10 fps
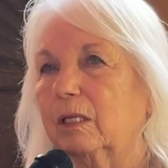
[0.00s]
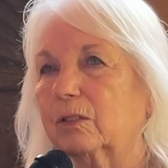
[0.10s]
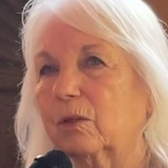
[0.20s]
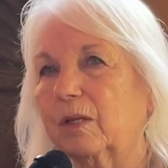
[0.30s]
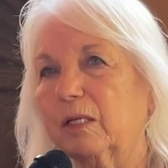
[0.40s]

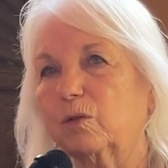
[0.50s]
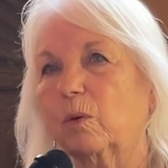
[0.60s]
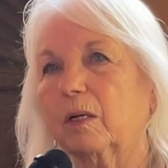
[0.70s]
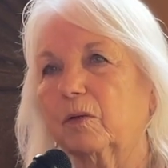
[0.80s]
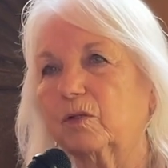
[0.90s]
So that's
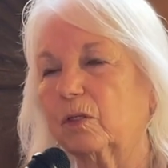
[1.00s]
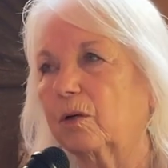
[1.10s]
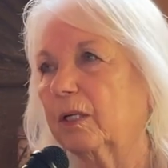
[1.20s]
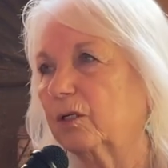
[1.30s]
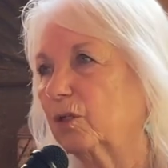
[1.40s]
why it's
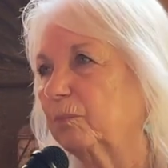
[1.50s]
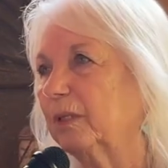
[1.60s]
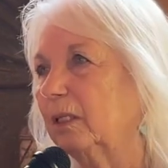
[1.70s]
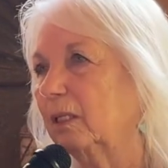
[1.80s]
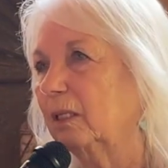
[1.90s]
starting to
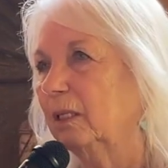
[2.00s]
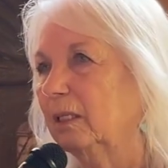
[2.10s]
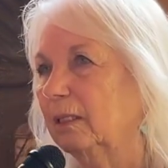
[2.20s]
be